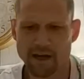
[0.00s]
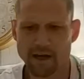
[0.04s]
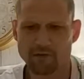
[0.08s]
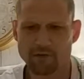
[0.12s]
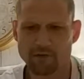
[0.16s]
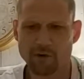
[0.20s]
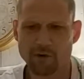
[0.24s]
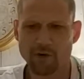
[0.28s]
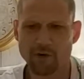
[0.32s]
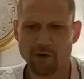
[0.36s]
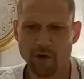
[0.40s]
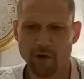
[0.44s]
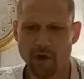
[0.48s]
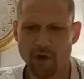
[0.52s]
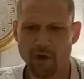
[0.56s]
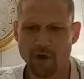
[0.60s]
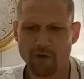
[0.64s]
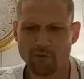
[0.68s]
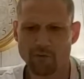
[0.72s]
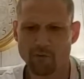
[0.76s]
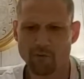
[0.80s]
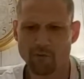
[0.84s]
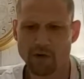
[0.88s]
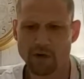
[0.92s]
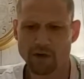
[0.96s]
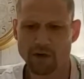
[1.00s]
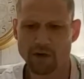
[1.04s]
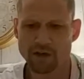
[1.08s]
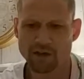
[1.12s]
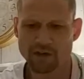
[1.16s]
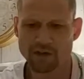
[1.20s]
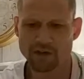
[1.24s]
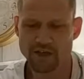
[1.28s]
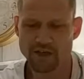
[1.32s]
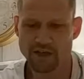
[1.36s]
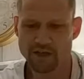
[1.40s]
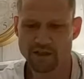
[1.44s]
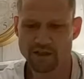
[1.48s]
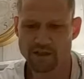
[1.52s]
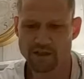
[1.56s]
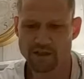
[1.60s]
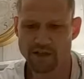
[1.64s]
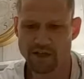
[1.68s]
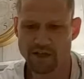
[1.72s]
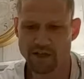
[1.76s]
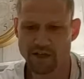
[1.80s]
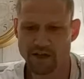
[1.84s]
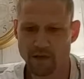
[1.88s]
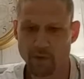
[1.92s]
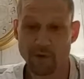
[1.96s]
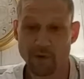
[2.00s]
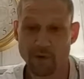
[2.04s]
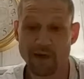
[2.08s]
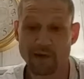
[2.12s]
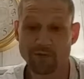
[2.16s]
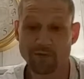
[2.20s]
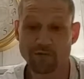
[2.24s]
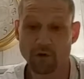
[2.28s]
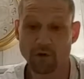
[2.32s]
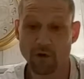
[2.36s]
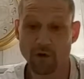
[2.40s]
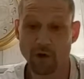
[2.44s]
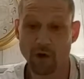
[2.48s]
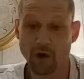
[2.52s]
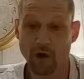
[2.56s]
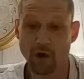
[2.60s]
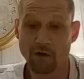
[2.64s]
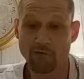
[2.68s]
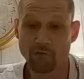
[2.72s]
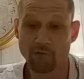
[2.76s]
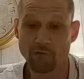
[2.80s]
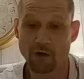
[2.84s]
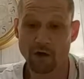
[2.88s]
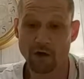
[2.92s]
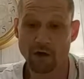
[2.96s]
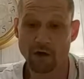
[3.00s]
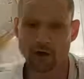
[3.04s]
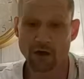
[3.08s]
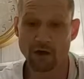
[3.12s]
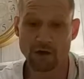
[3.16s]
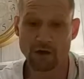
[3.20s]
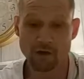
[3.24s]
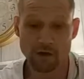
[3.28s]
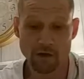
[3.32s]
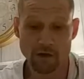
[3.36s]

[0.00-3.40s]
I've done a lot of work, as you can see. We've done a lot of work.